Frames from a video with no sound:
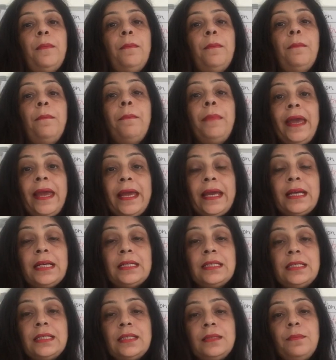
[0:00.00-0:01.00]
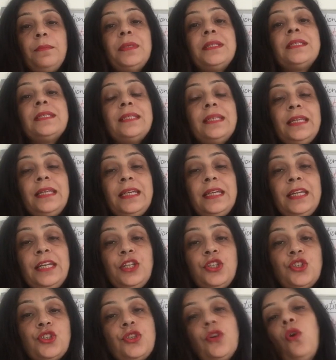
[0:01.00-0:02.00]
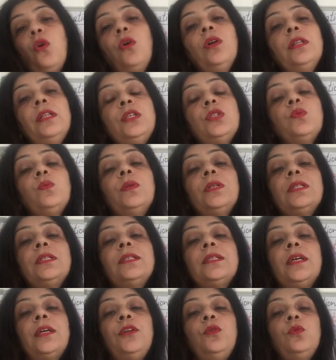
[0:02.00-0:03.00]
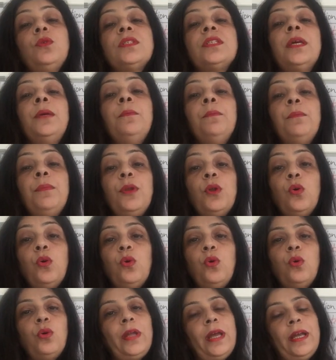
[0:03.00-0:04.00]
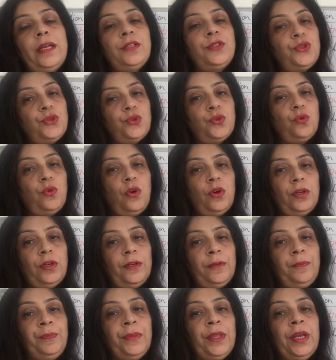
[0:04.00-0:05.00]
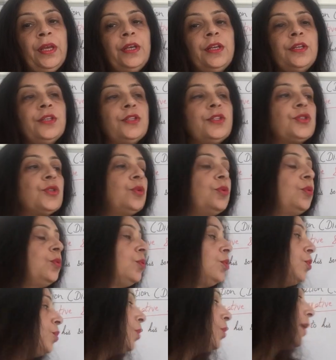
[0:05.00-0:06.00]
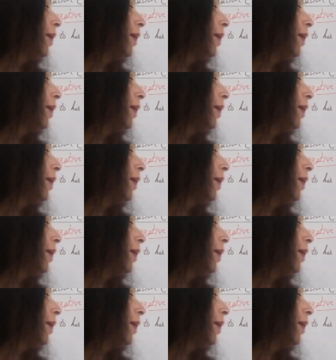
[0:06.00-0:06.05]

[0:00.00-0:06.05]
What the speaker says: begged, beseeched, all these words are used, implode and so on. So